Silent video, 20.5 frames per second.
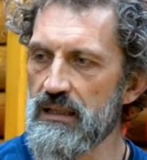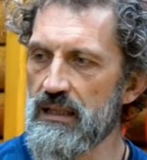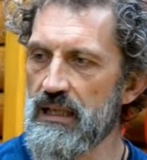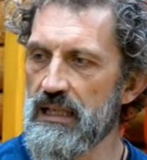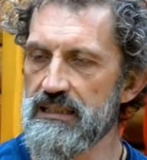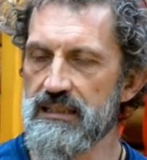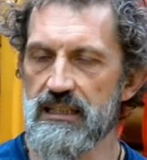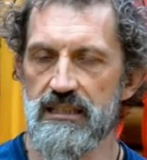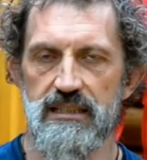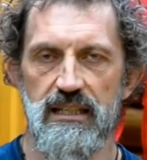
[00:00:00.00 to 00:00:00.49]

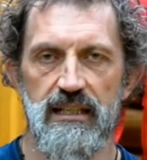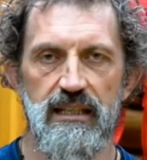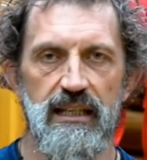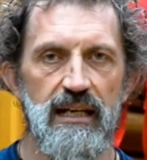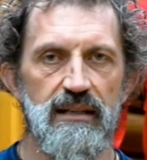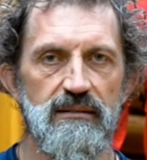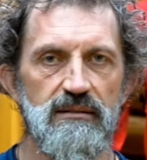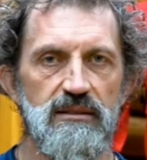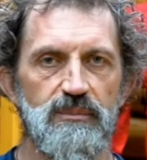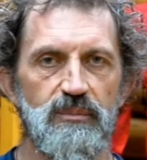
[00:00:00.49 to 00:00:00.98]
As I said,
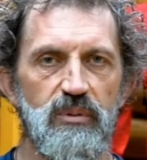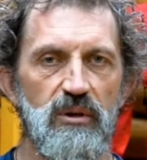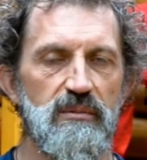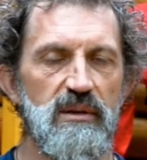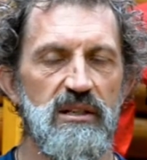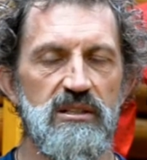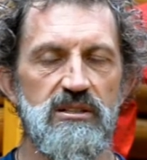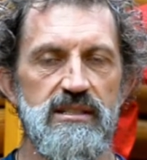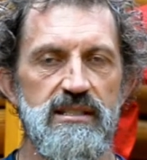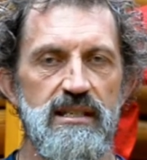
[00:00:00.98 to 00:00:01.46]
that pretty
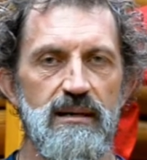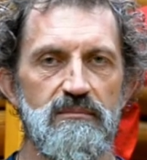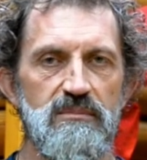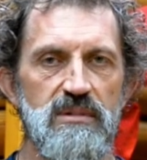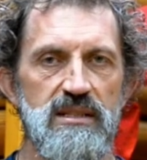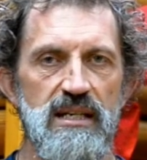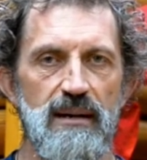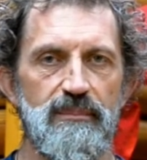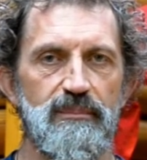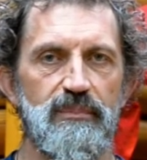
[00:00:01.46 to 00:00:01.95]
much
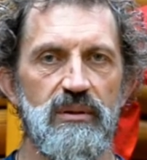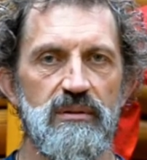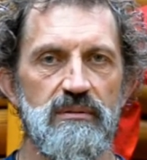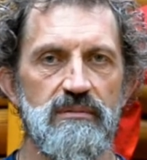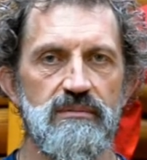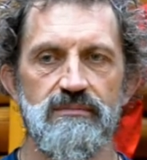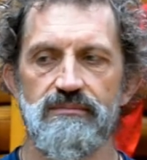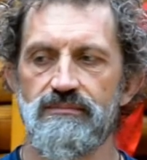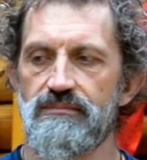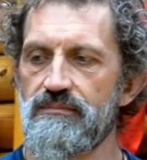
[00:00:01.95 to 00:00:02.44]
sums up
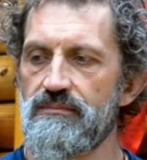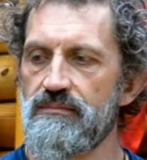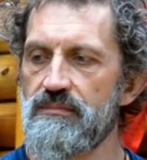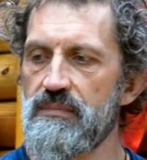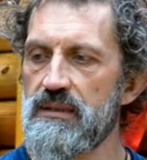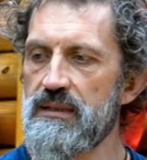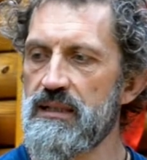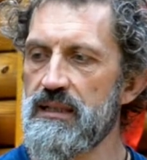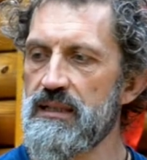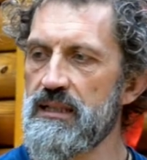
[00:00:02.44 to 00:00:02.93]

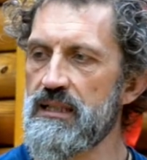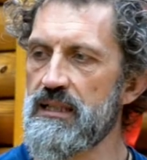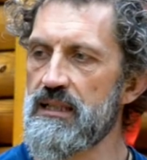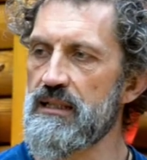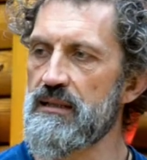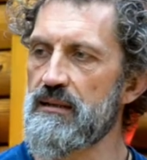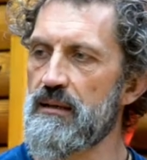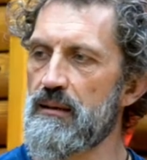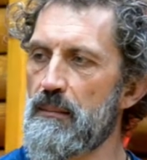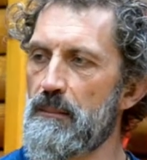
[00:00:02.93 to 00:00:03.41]
the
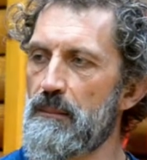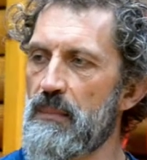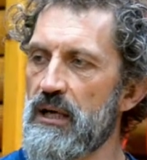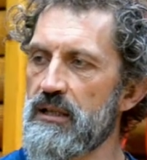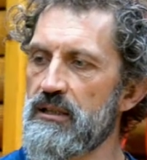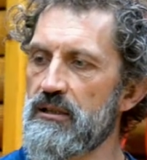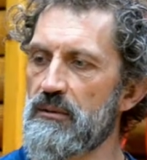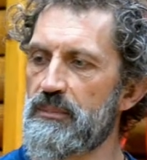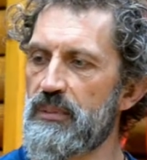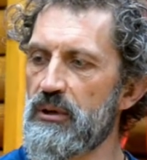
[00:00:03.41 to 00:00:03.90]

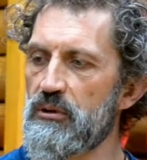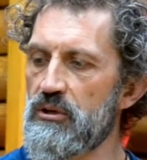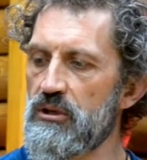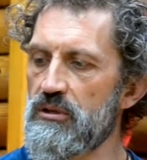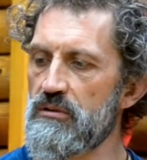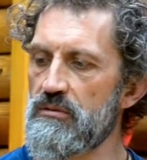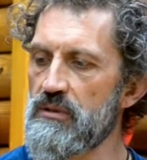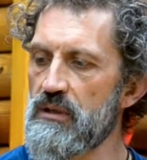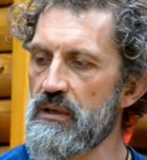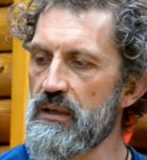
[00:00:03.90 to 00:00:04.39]
Meindl
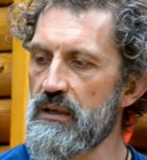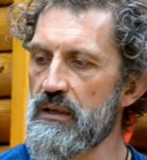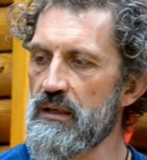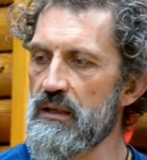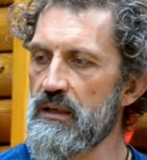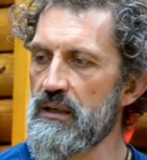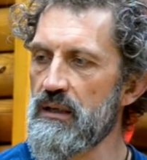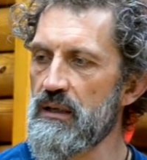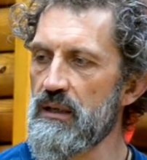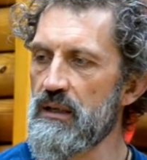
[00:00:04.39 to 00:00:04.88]
Peru.
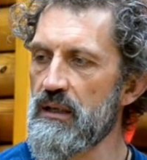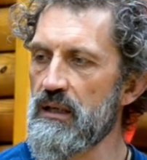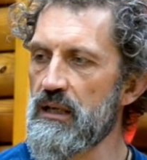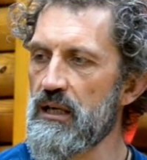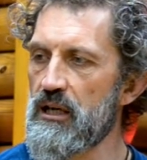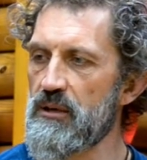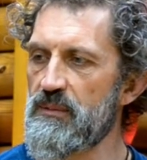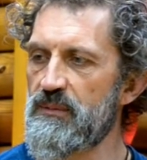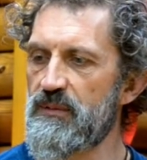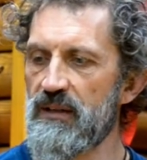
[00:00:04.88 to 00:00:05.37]

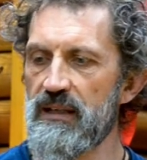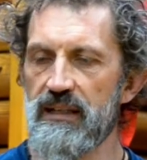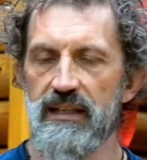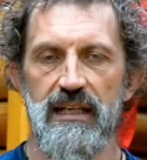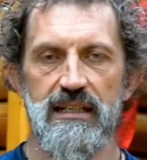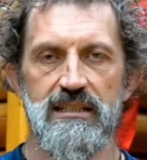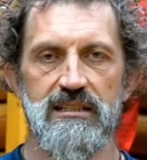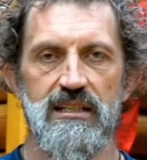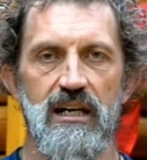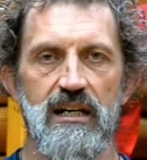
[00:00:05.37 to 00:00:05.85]
Hopefully
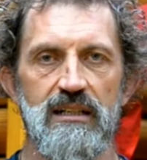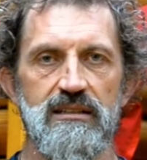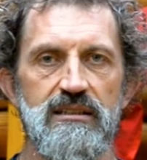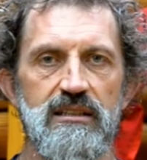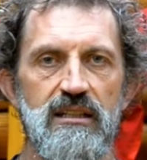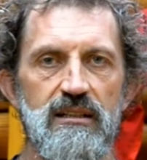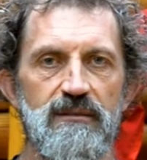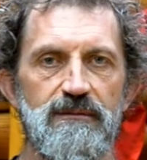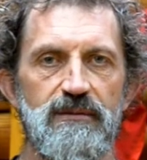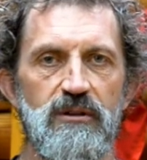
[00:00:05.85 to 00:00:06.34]
that's
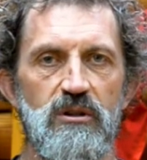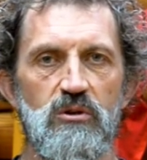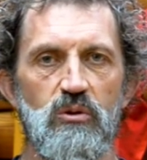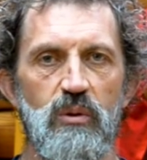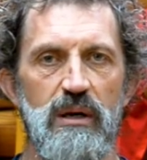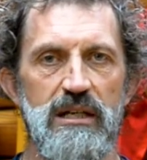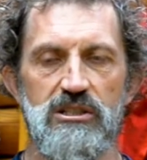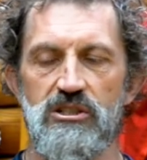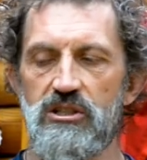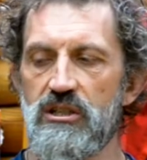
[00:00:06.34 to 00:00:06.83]
answered a few
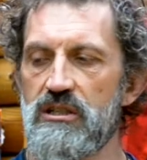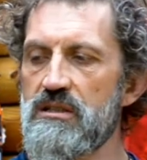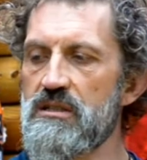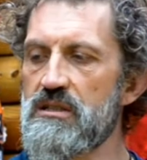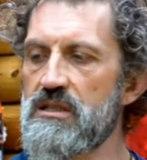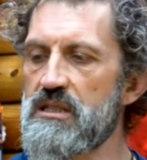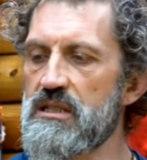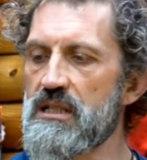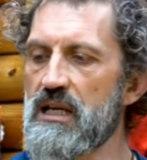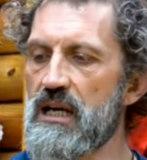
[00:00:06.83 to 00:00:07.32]

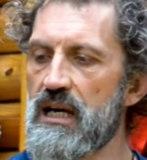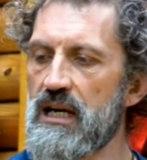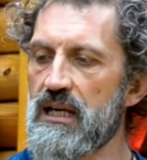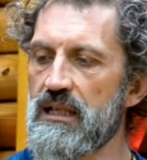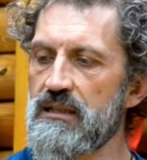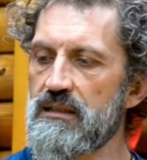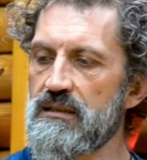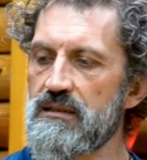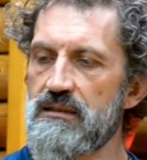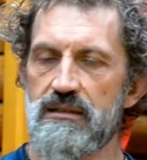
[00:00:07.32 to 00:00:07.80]
questions,
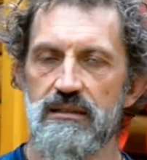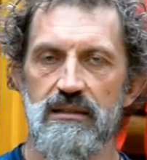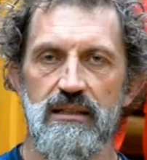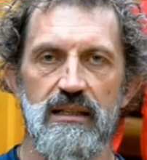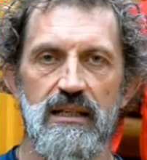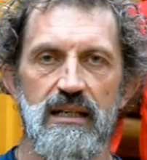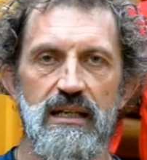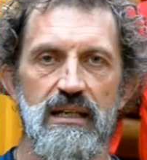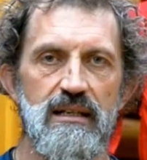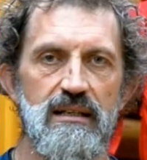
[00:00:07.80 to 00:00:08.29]
and
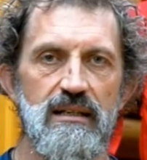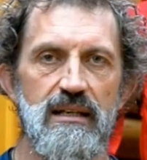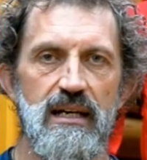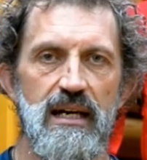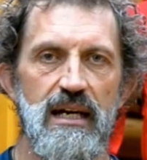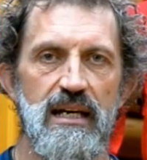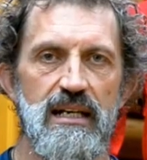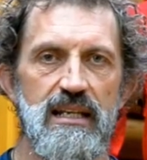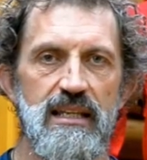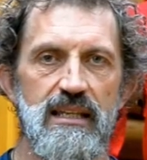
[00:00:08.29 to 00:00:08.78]

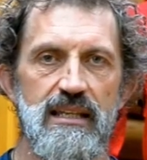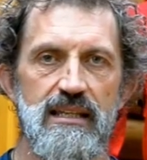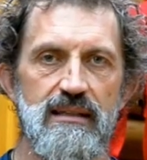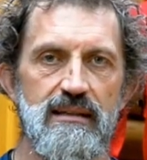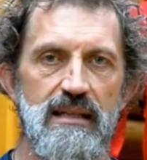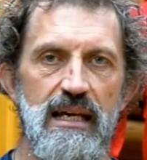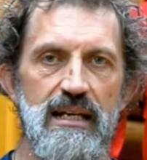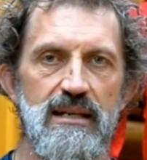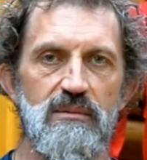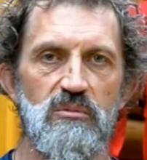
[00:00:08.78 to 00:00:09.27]

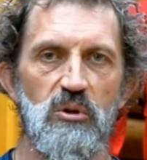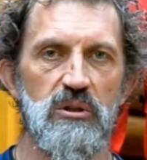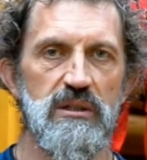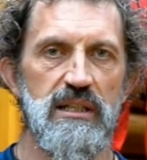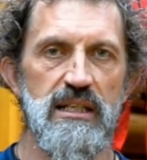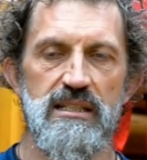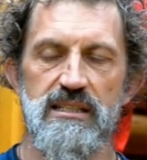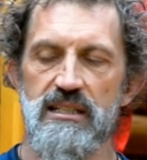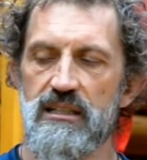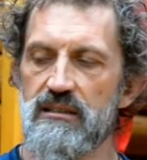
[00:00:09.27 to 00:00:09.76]
any more
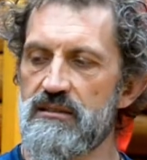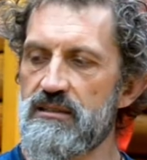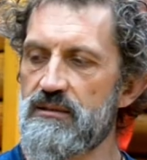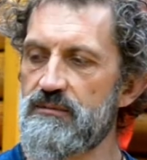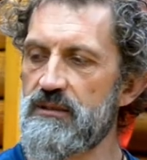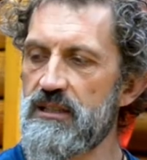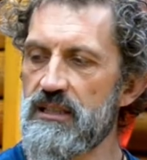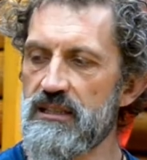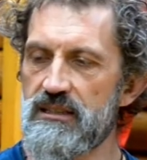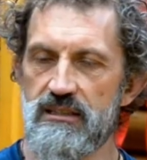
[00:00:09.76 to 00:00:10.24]
details,
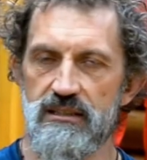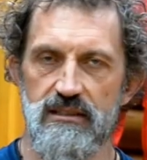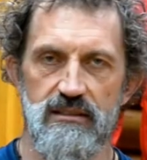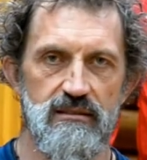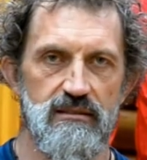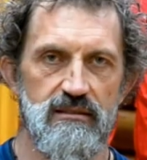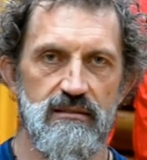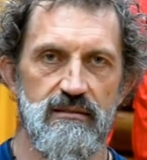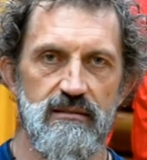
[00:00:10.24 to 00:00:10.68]
just